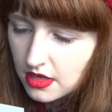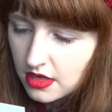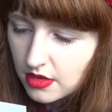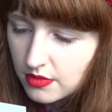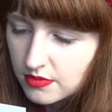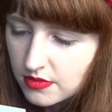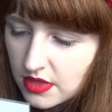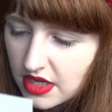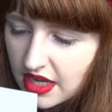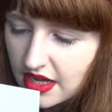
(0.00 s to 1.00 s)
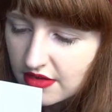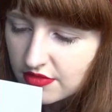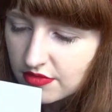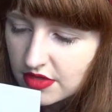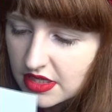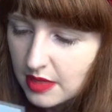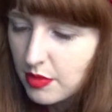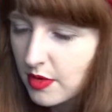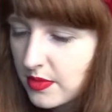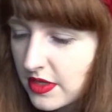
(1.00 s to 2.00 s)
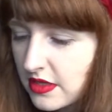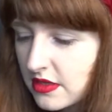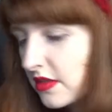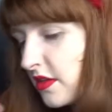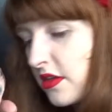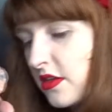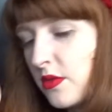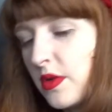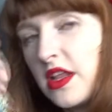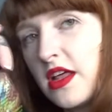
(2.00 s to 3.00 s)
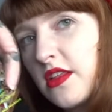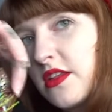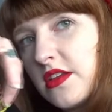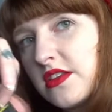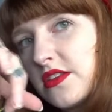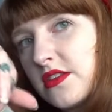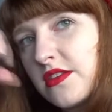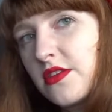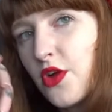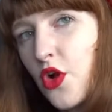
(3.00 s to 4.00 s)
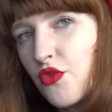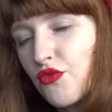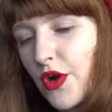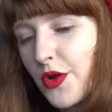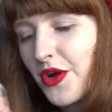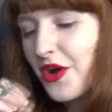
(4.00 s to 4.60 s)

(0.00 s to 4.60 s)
No, I can't read that properly. The way that it's wrote